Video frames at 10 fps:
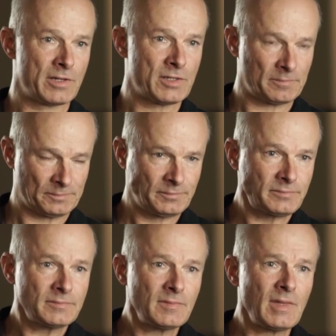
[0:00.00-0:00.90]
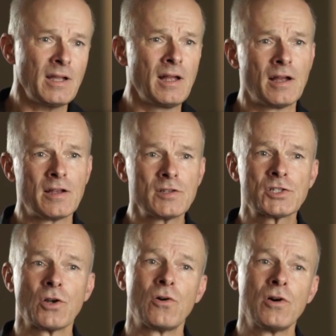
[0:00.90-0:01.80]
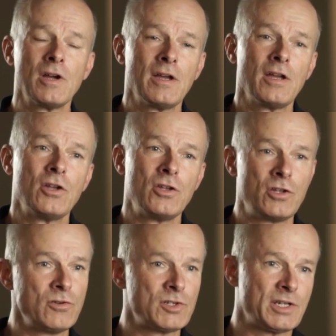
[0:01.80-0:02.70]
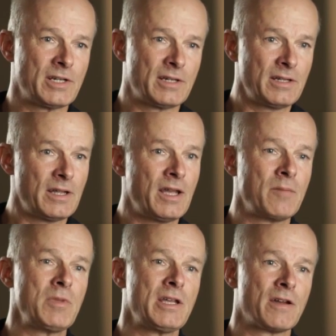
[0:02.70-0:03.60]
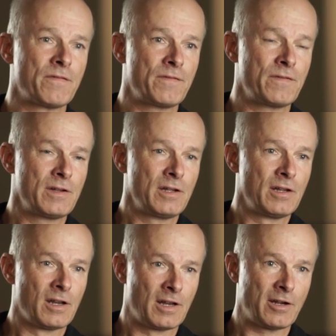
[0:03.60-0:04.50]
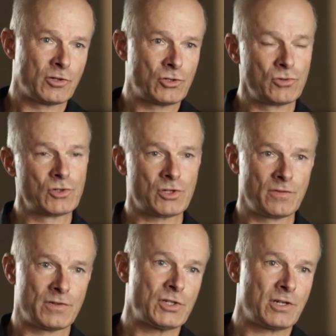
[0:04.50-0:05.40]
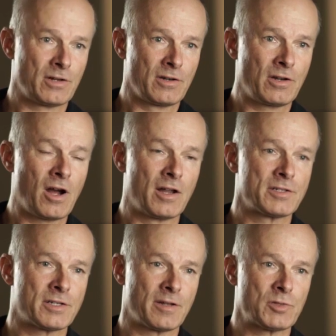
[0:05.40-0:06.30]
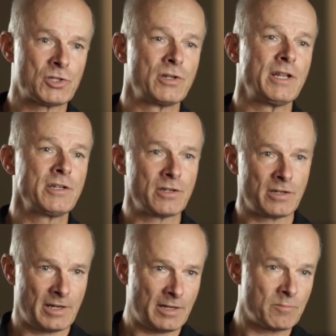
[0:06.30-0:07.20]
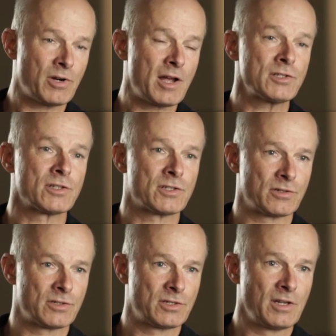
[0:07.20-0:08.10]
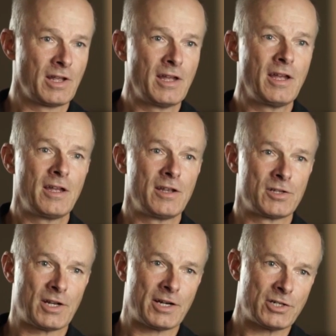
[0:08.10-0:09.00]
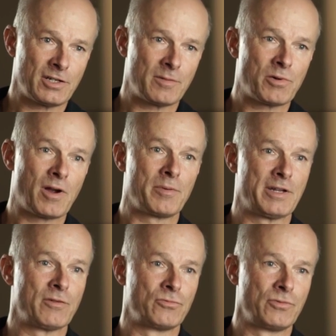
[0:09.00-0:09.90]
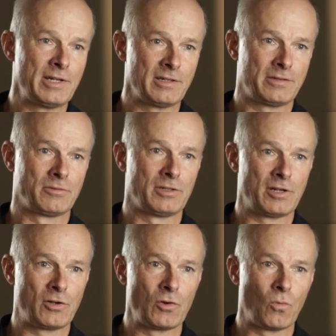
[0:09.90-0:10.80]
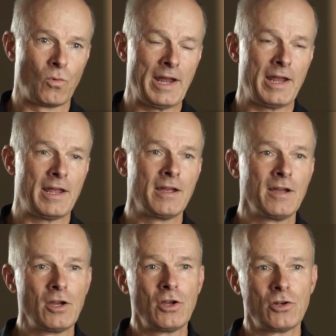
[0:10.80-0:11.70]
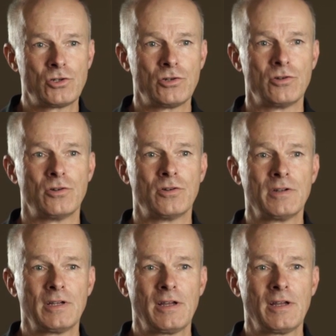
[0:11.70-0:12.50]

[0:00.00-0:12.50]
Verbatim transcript: is. Uh, so using MEF layer 2 service co concepts to interconnect processors is actually probably a really, really good way to